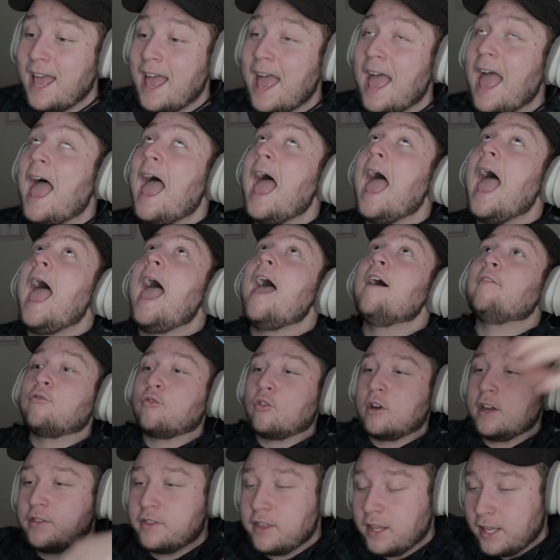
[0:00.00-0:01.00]
at
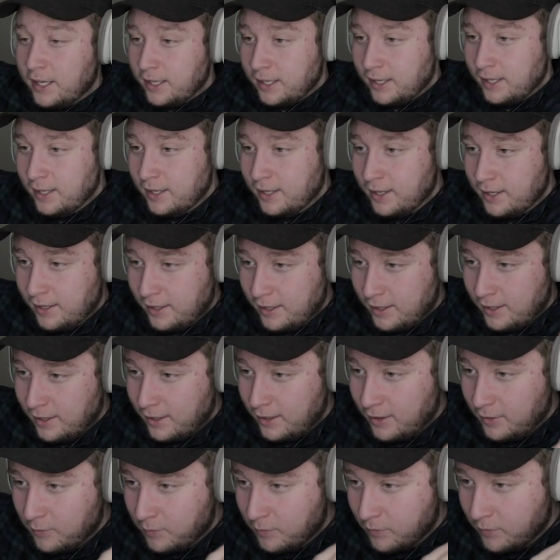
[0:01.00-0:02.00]
this second I'm
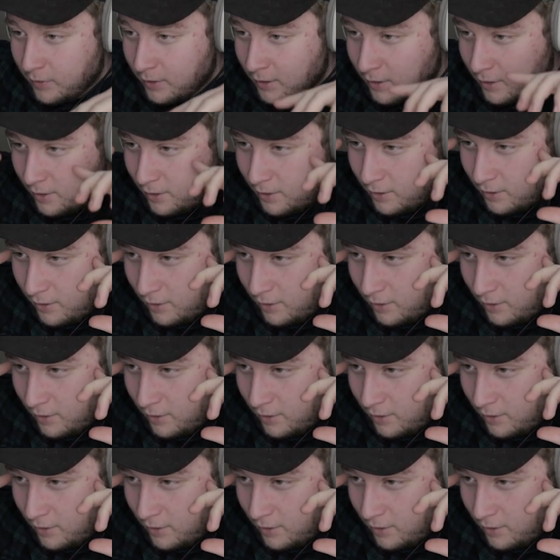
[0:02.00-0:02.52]
throwing the smoke,